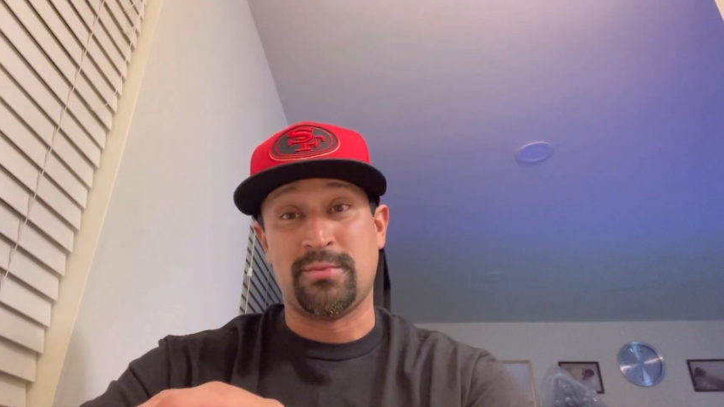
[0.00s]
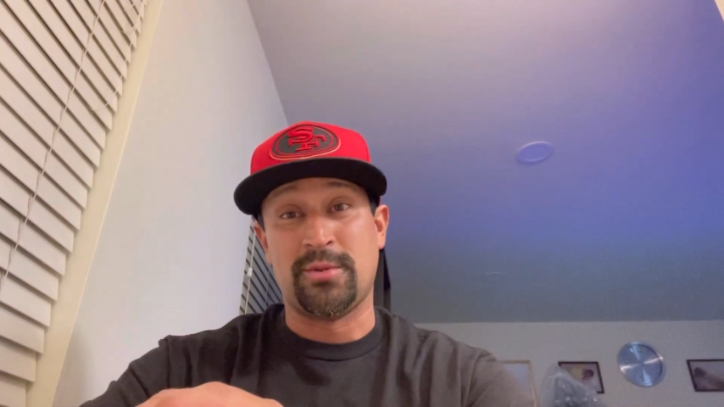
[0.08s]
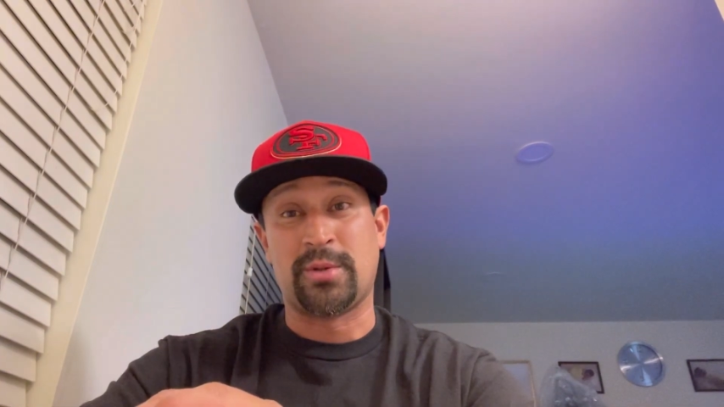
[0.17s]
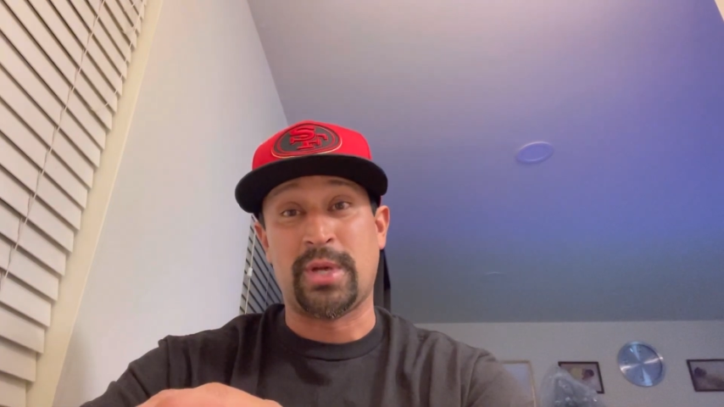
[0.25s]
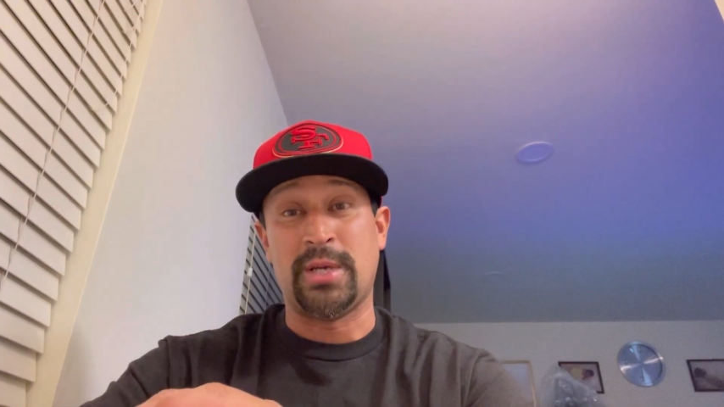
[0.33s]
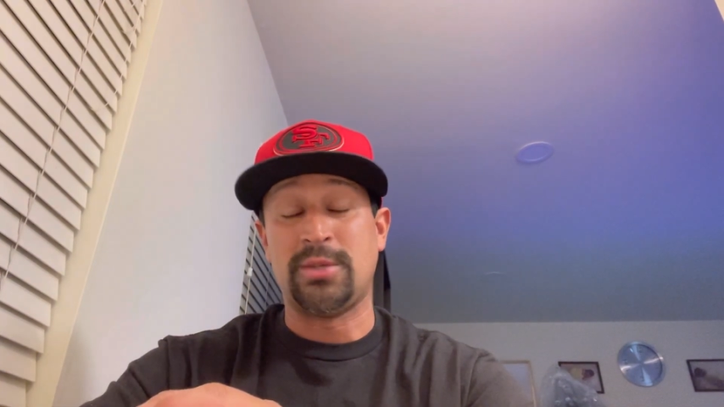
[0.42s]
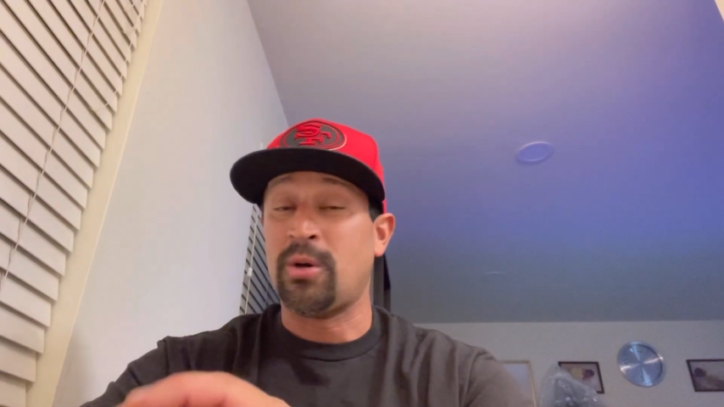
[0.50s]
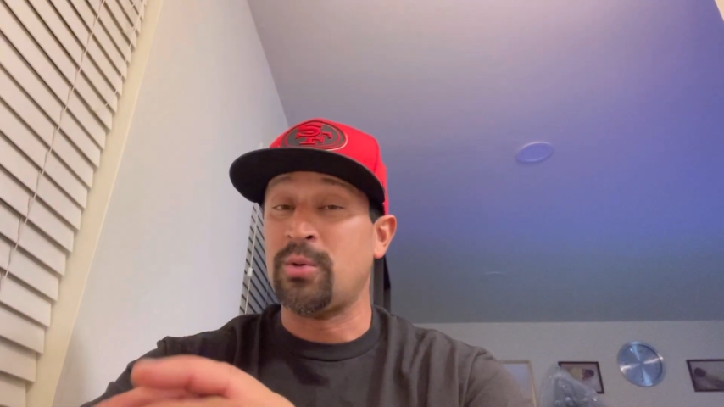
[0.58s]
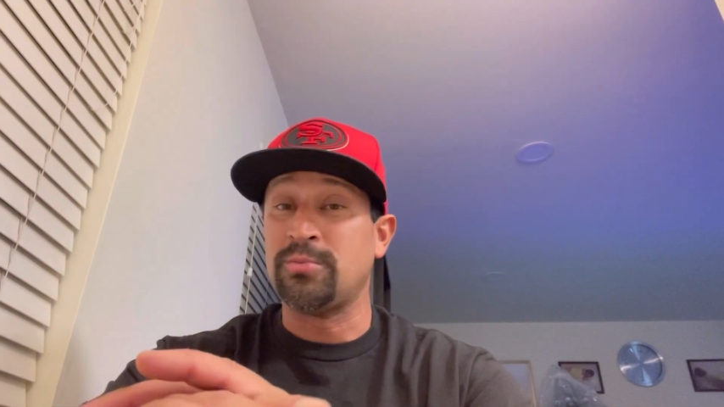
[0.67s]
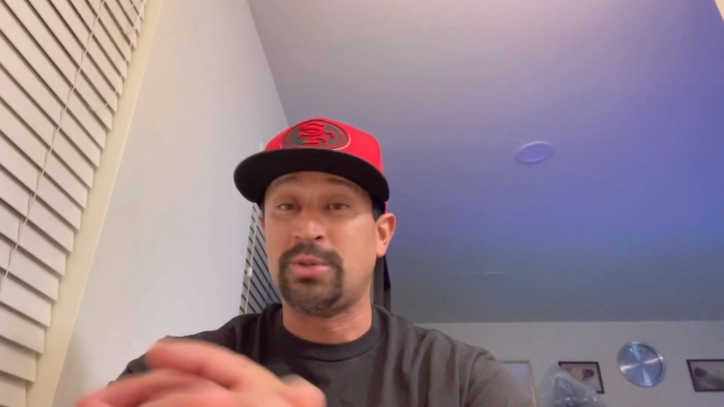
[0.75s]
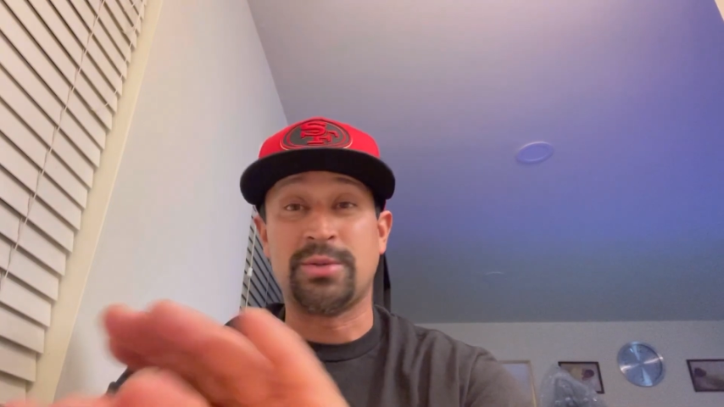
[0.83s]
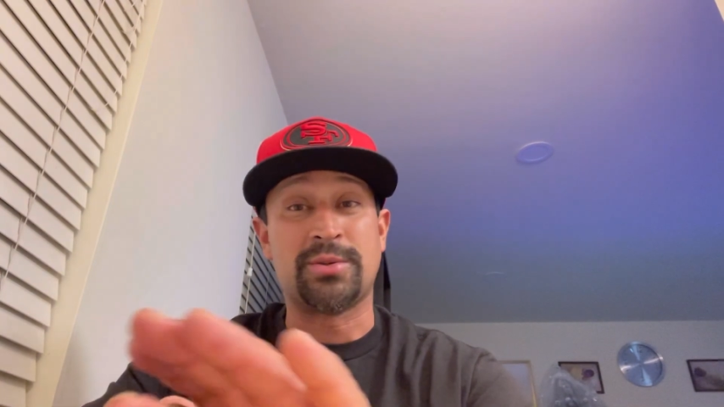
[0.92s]
Okay.
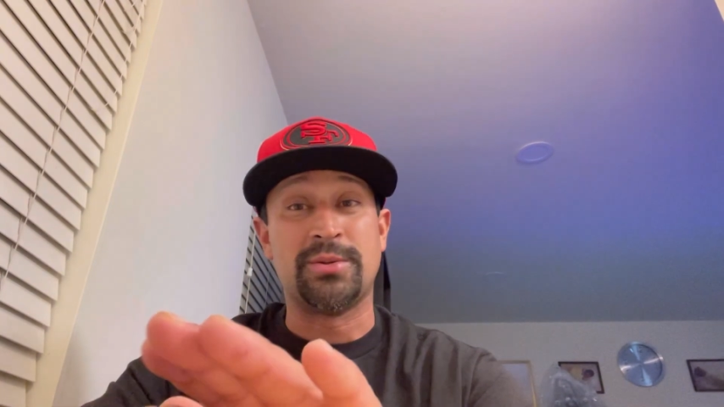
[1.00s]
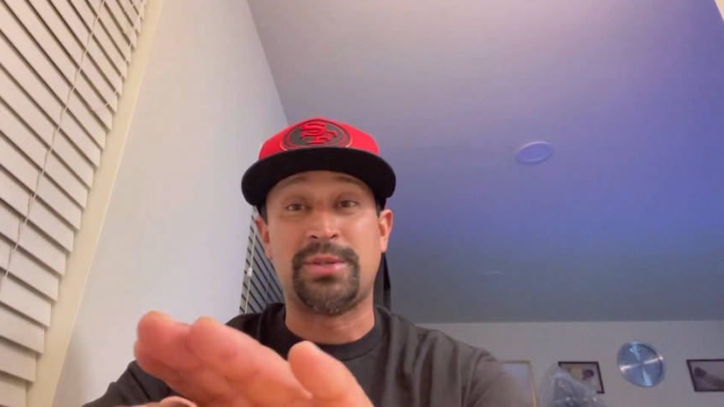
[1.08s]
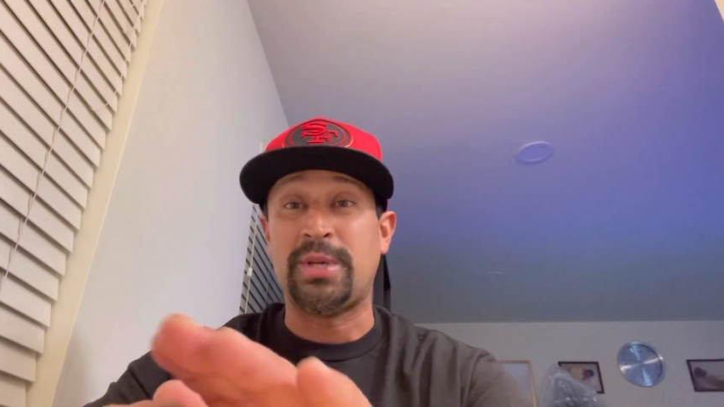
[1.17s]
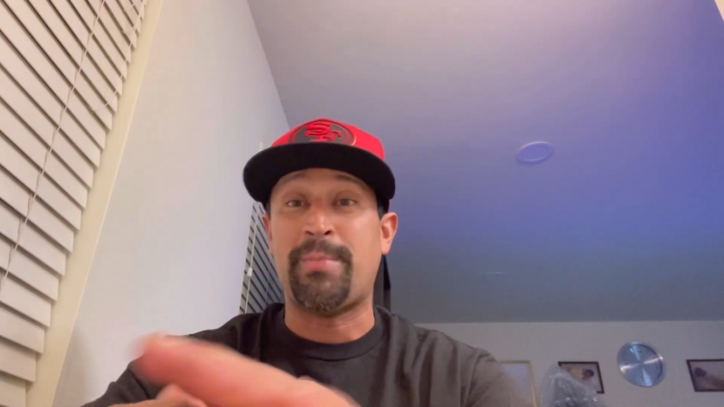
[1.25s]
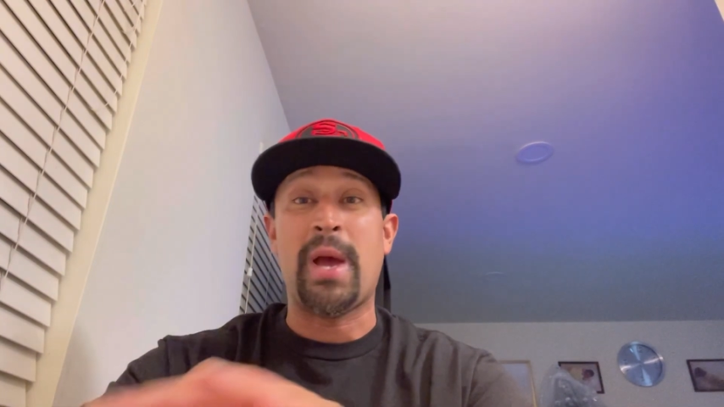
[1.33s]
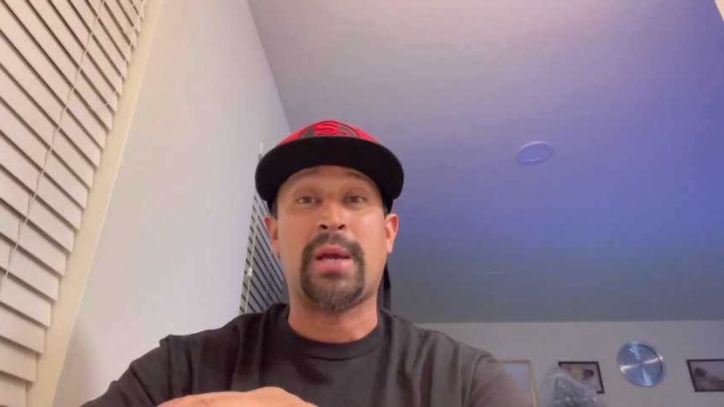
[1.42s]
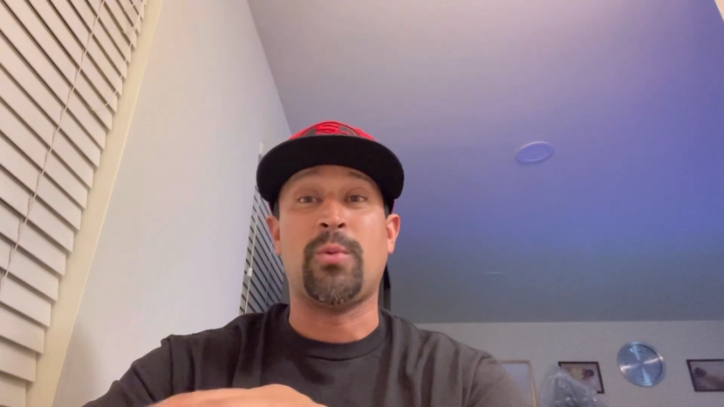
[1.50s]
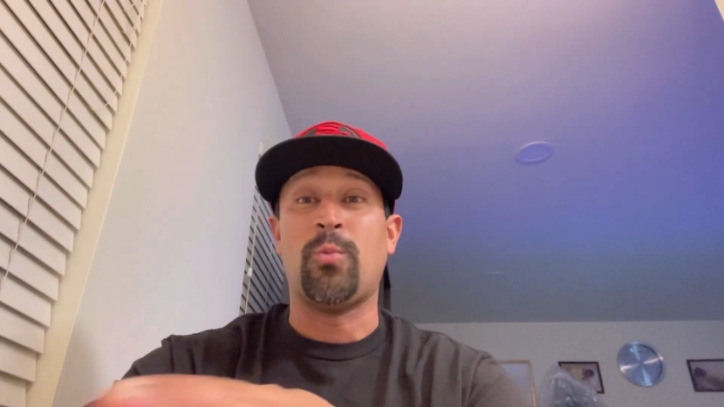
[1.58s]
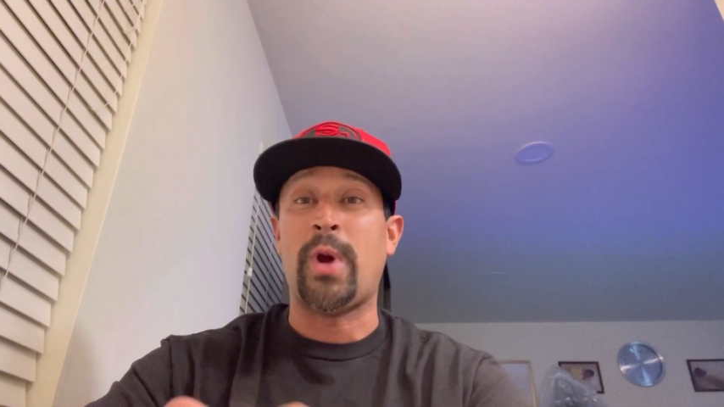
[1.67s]
Don't just sit back and